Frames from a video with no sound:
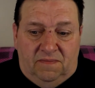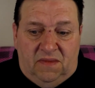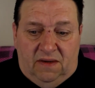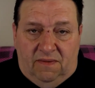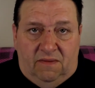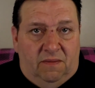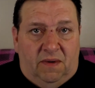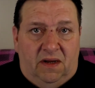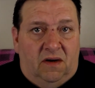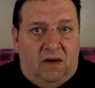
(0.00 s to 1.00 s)
give
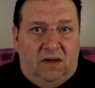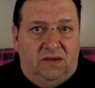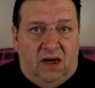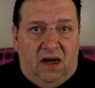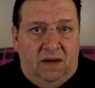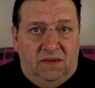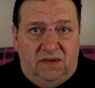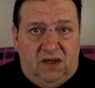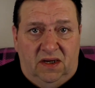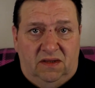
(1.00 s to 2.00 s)
everybody a hard time and
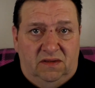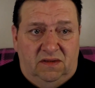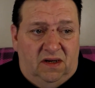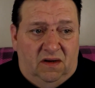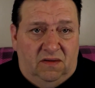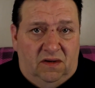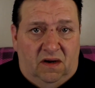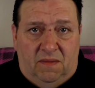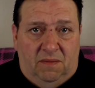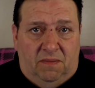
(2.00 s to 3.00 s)
say that, you know, you're
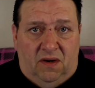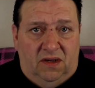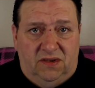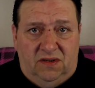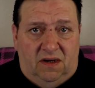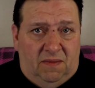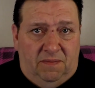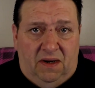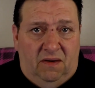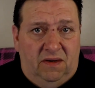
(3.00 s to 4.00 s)
not my boss, you're not my
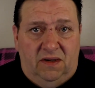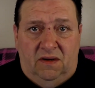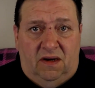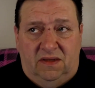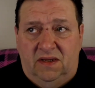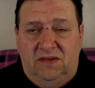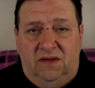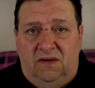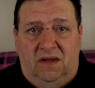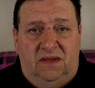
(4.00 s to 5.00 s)
parent, you're not this,
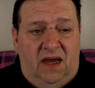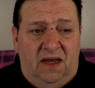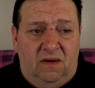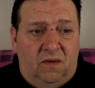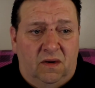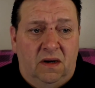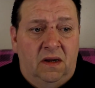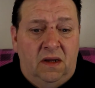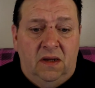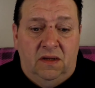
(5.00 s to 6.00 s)
you're not that, or
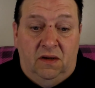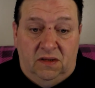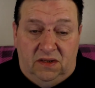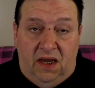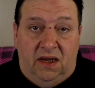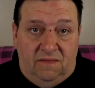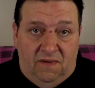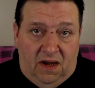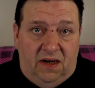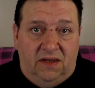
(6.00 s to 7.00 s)
you could take
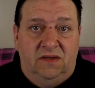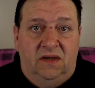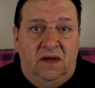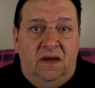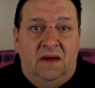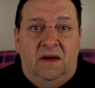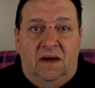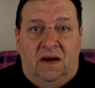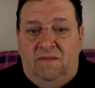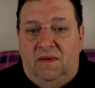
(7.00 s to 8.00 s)
advantage
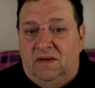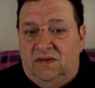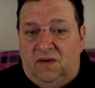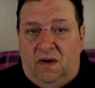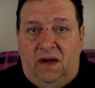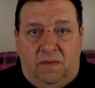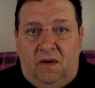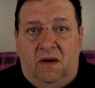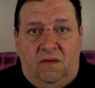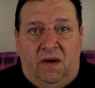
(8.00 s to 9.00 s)
of these great
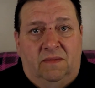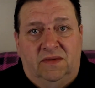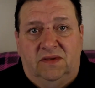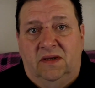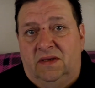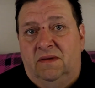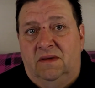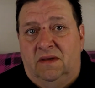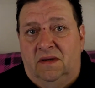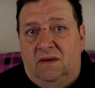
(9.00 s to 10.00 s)
programs that
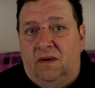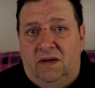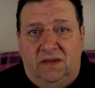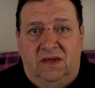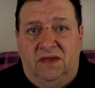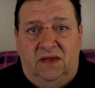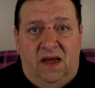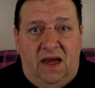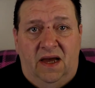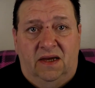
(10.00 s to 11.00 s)
the organization
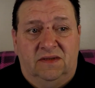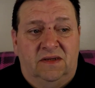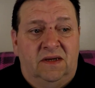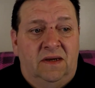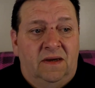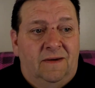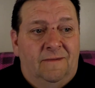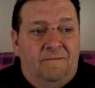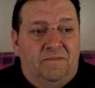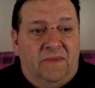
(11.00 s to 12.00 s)
has
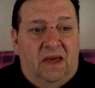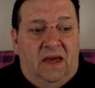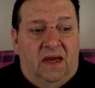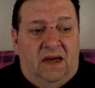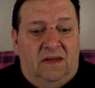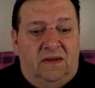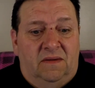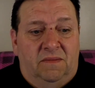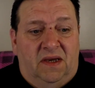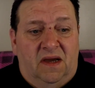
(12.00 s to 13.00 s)
and
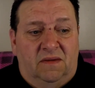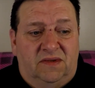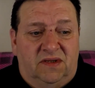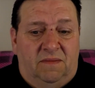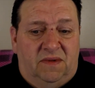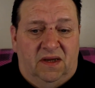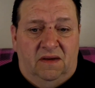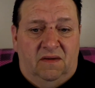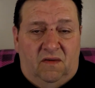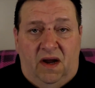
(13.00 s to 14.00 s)
become
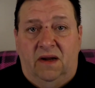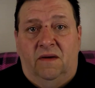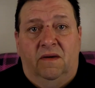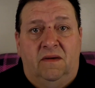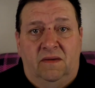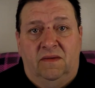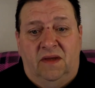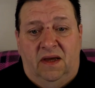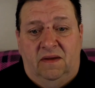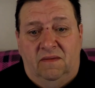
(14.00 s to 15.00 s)
something greater
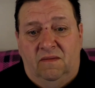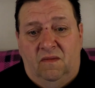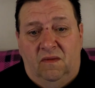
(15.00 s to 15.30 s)
than,